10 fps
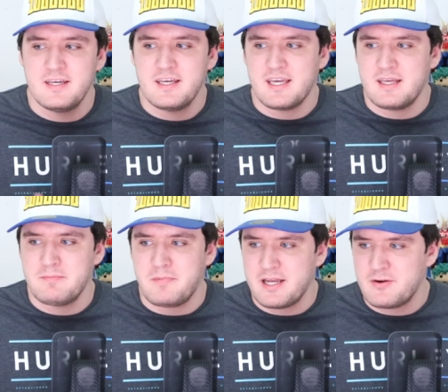in
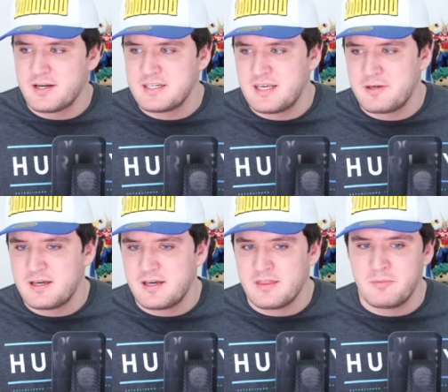My Hero
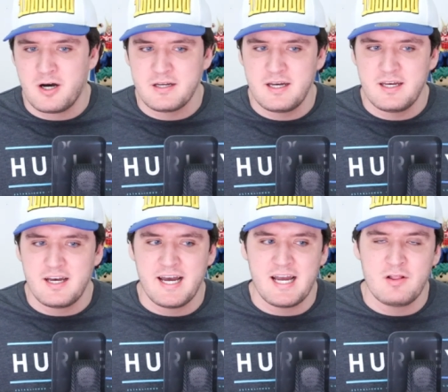Academia, the manga.
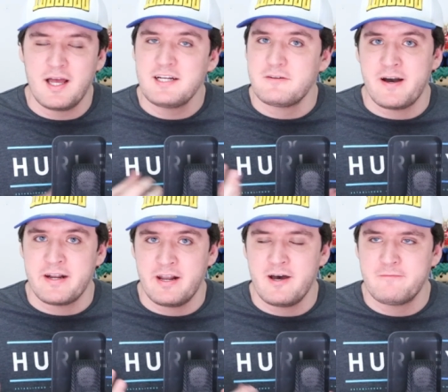I, I liked it fine
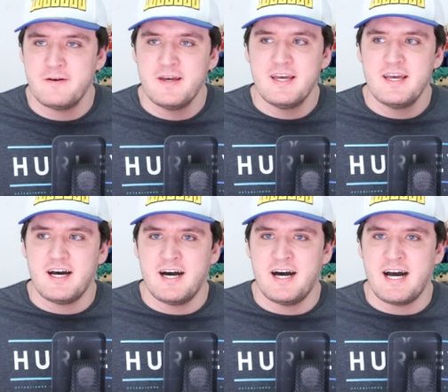enough.
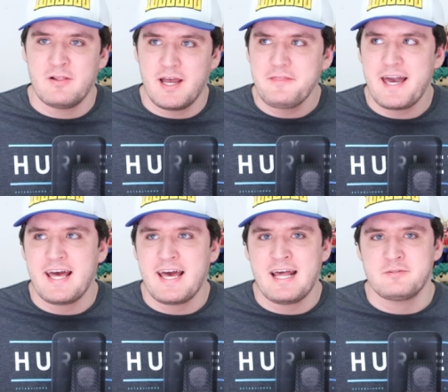Uh, I like the
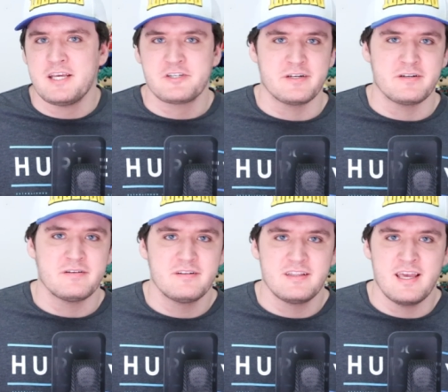adaptation
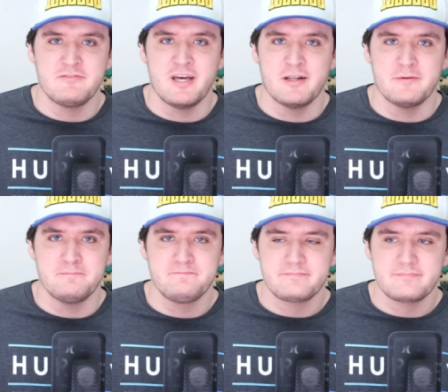they've done
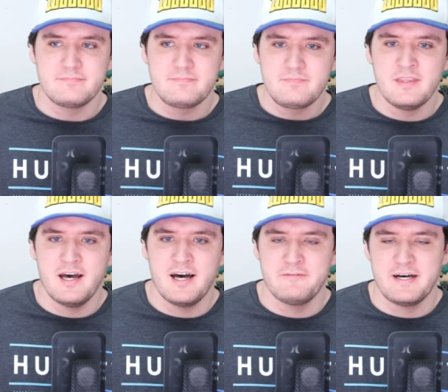
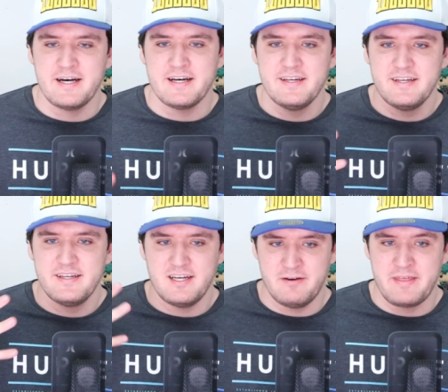of uh
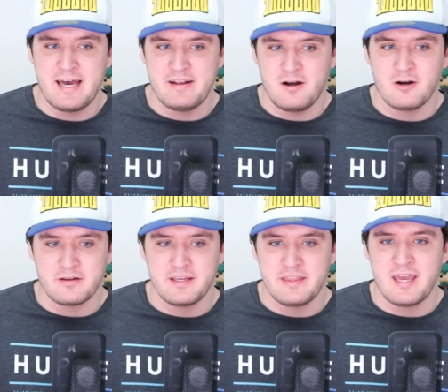of that
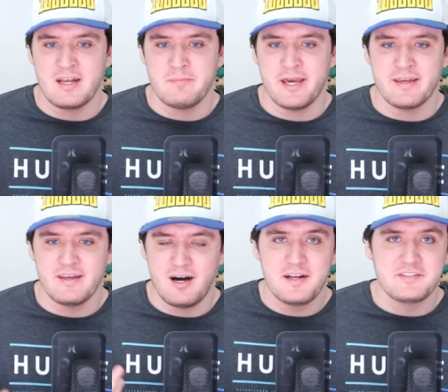arc in the anime.
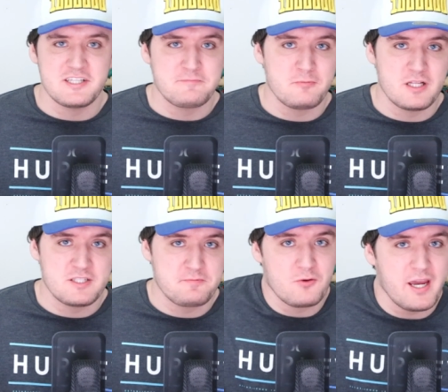Honestly, it's been it's
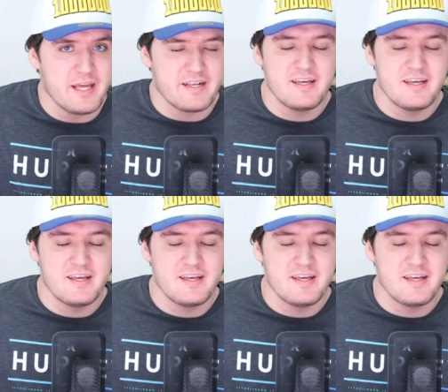been great.